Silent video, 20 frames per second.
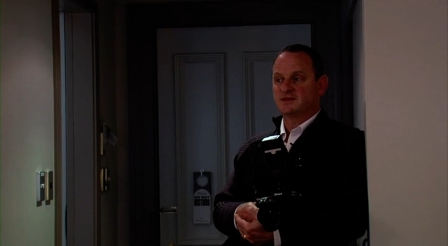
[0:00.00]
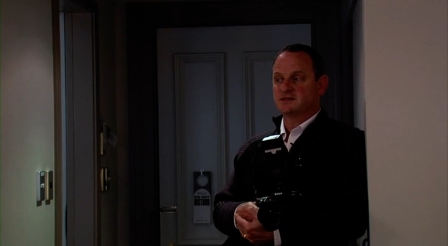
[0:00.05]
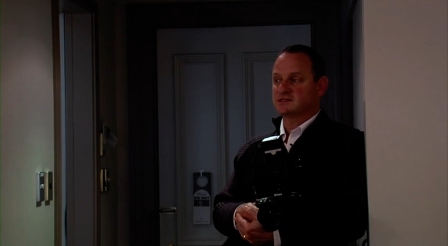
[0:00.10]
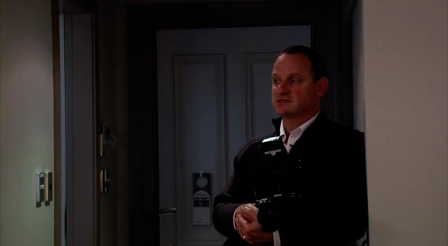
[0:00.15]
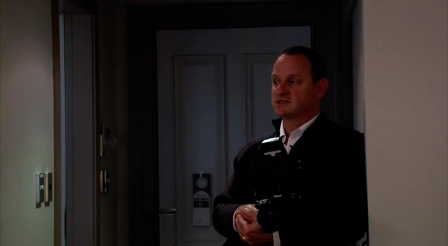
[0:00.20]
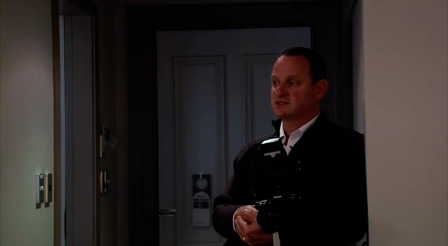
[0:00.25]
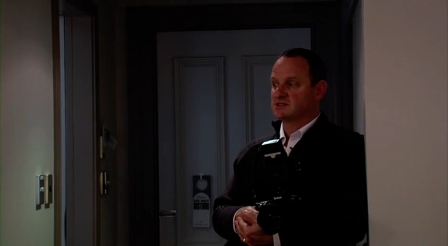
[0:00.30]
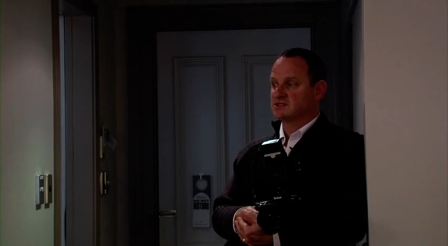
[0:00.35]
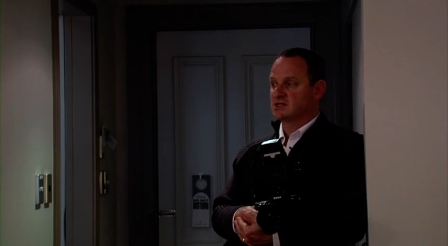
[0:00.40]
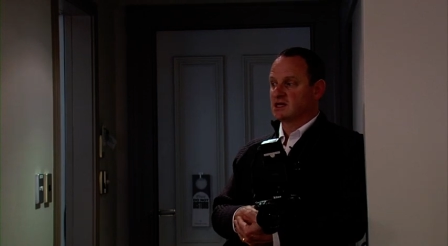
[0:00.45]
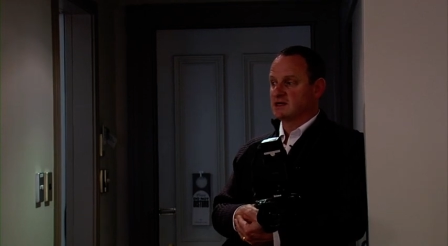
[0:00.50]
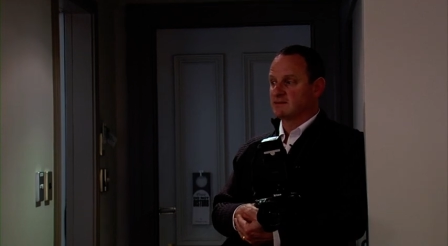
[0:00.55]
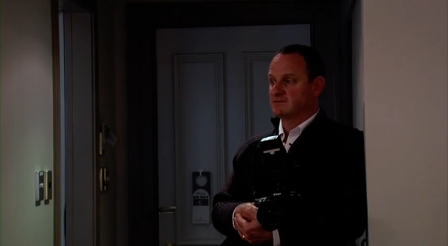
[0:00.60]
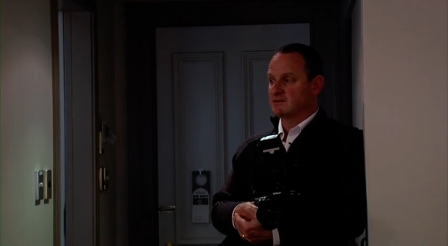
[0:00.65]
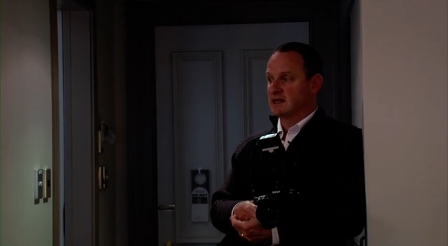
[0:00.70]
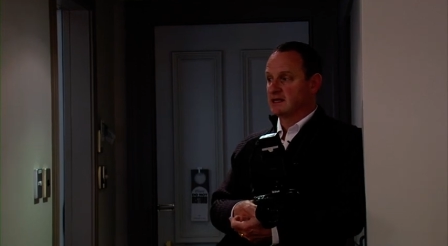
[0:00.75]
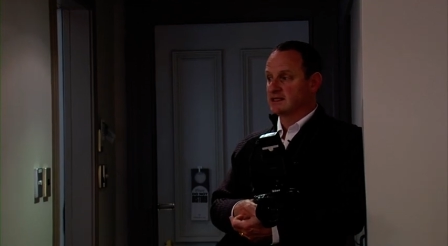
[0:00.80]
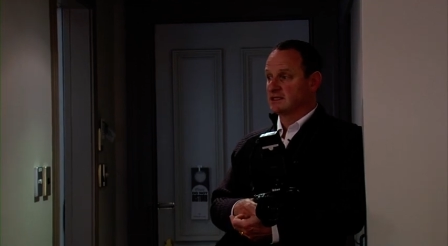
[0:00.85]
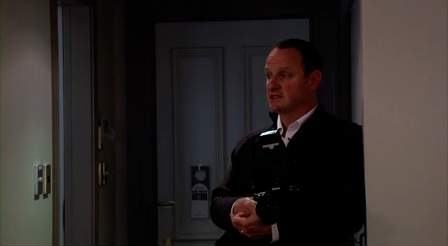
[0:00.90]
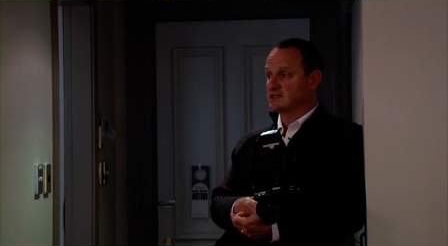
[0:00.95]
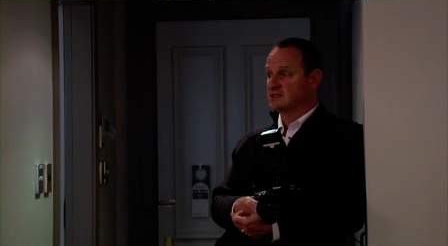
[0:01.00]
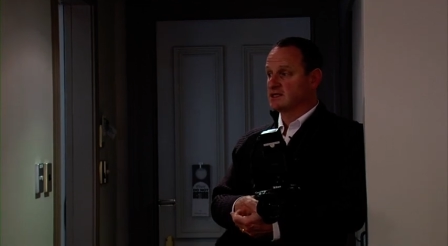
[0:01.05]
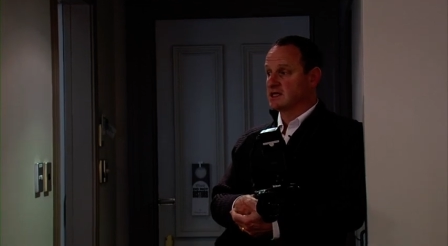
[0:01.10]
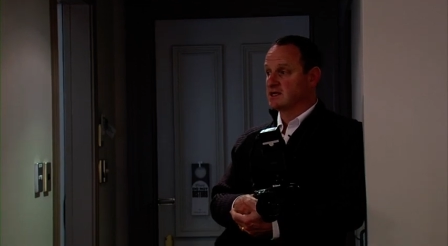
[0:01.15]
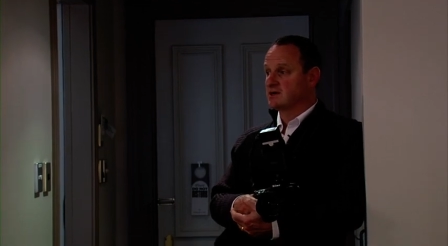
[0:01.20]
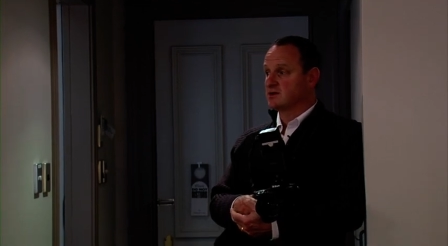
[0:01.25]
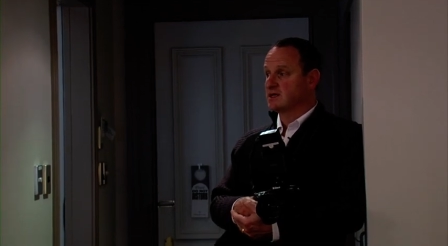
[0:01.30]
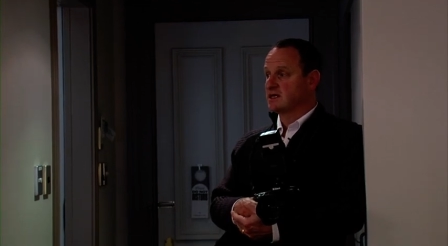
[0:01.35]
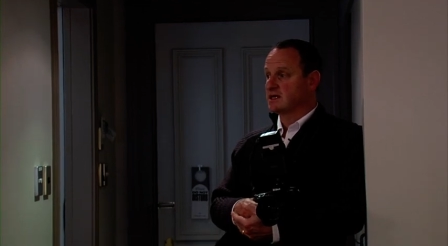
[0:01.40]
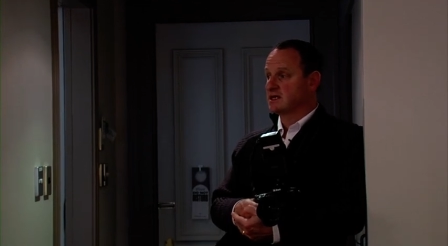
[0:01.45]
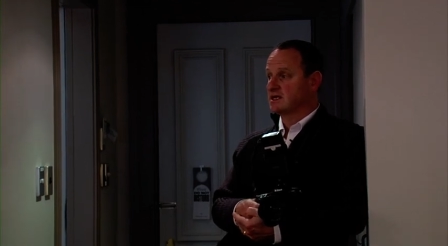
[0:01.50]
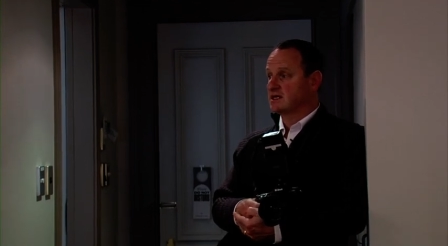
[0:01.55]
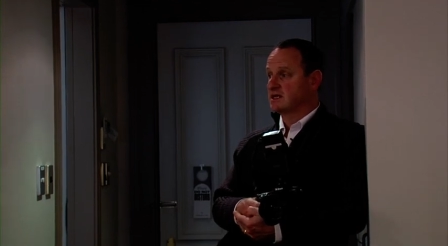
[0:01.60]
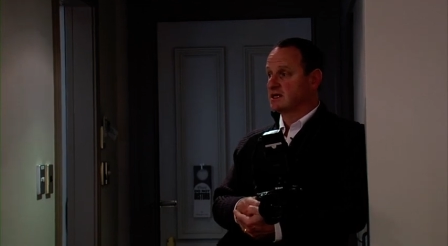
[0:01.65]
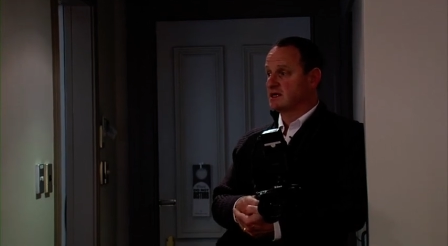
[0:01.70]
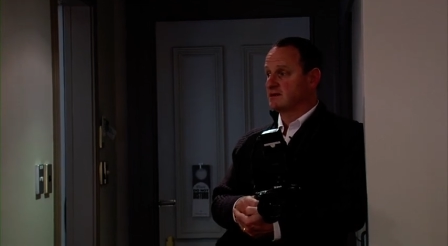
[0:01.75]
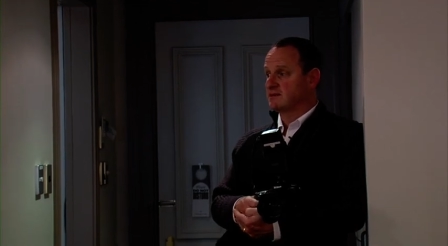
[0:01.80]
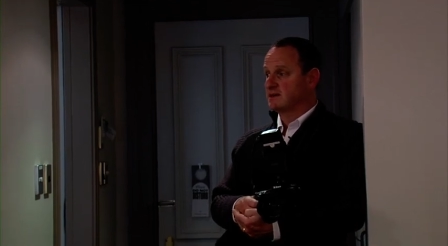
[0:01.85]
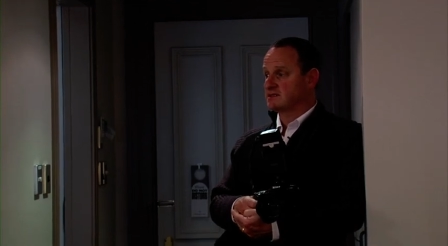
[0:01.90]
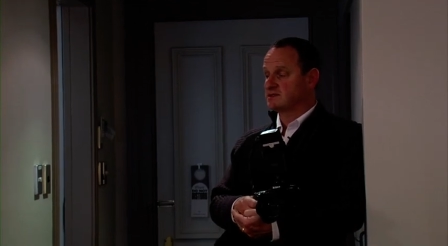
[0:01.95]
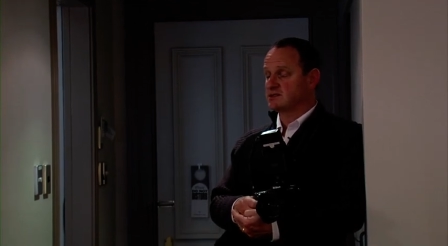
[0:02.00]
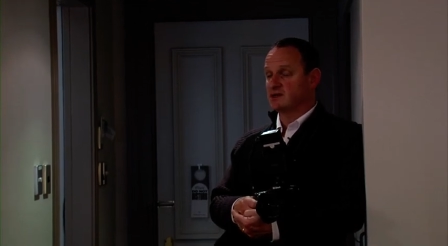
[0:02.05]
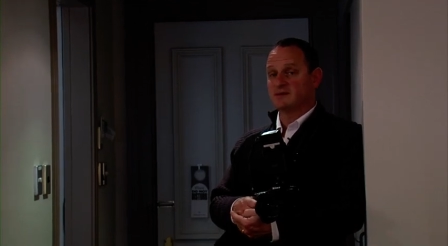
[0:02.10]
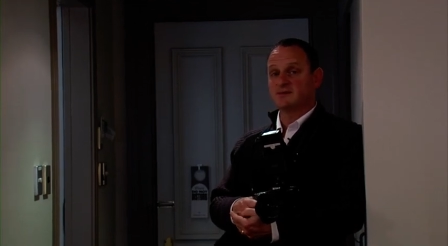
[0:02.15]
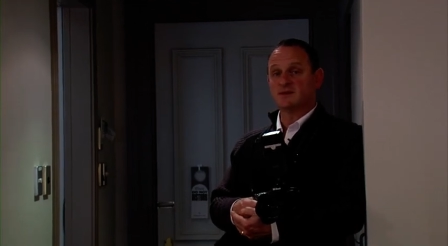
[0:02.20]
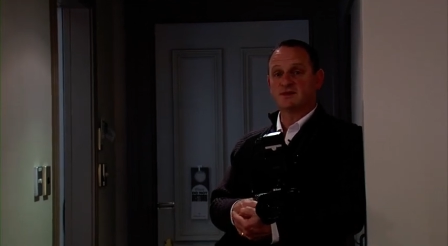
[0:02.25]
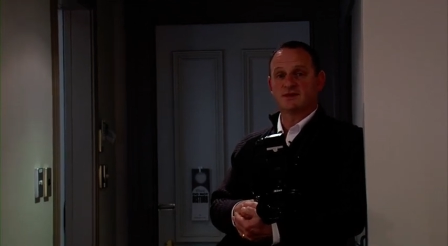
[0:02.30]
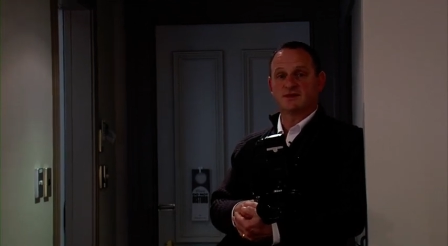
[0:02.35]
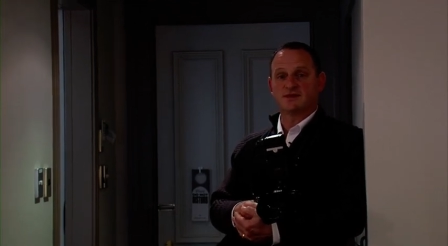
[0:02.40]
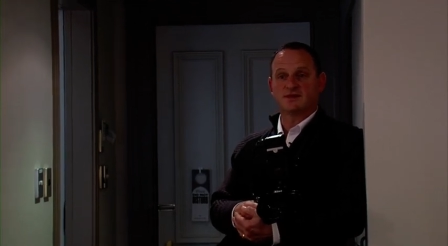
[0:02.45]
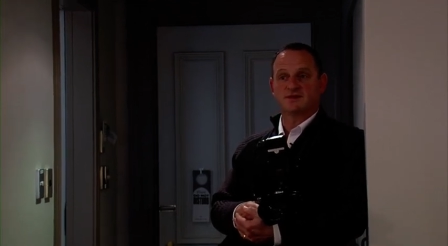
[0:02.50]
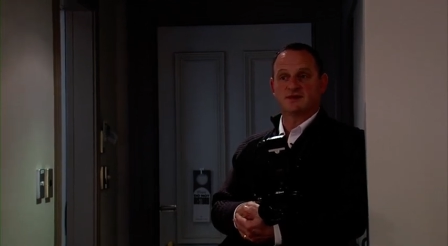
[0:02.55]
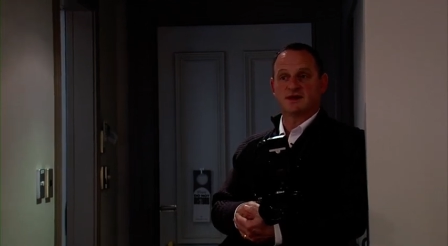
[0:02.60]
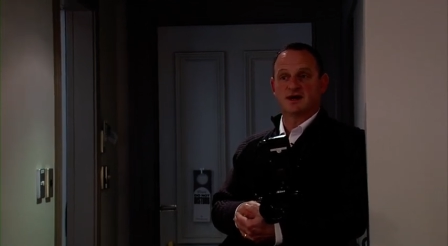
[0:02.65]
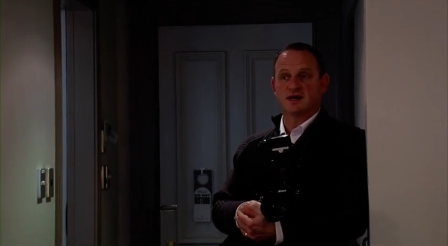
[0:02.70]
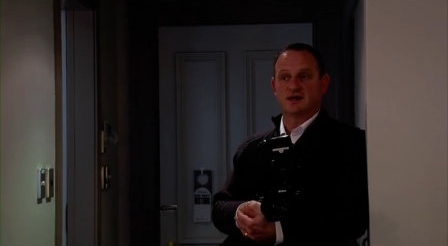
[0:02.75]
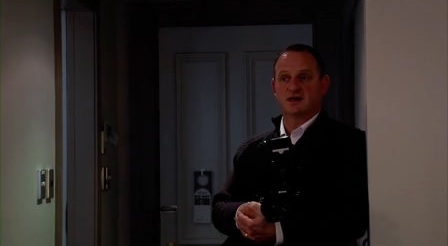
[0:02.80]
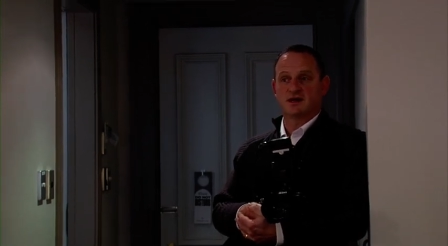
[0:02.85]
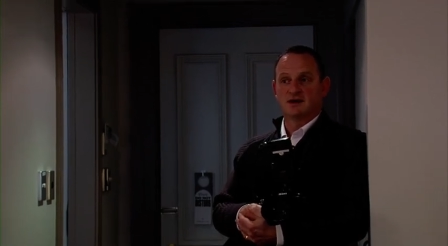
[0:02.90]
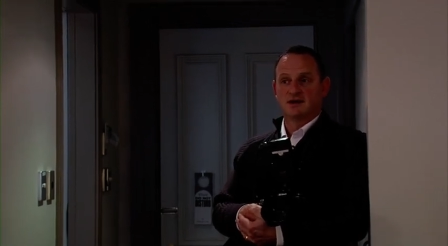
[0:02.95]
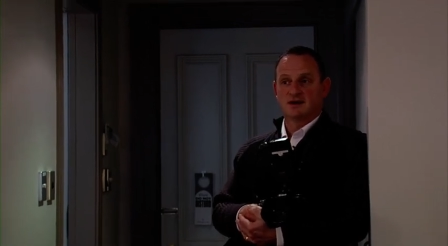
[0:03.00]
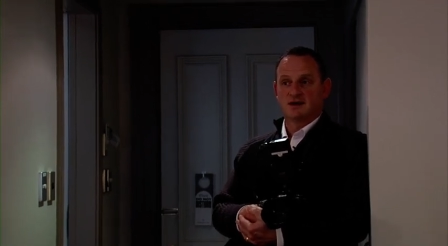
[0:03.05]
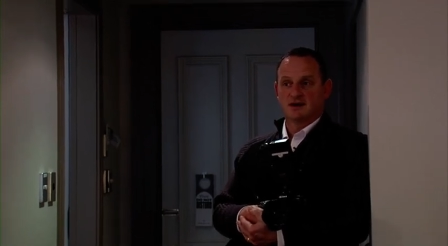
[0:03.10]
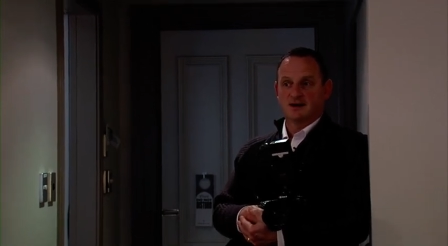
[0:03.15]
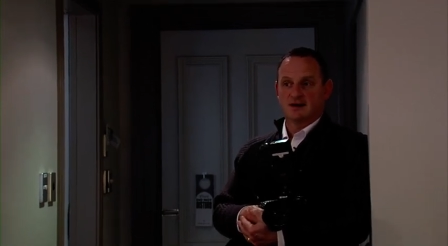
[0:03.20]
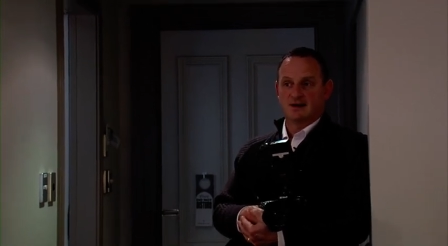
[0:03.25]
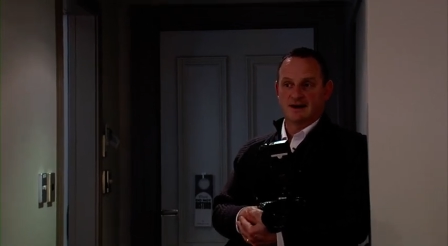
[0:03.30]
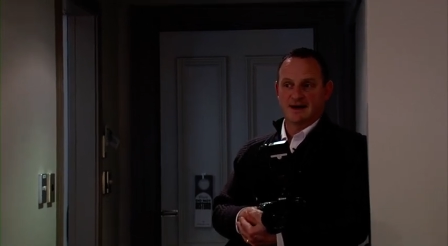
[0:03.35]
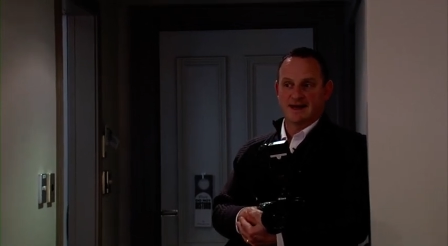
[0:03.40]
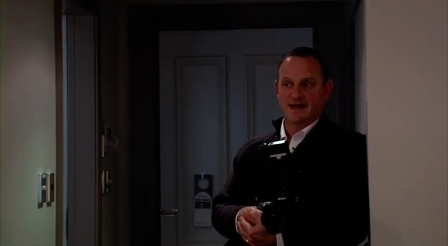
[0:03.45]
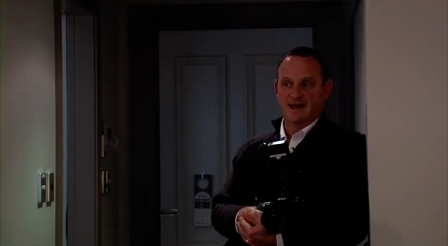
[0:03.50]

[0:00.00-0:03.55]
This is an interior assignment that I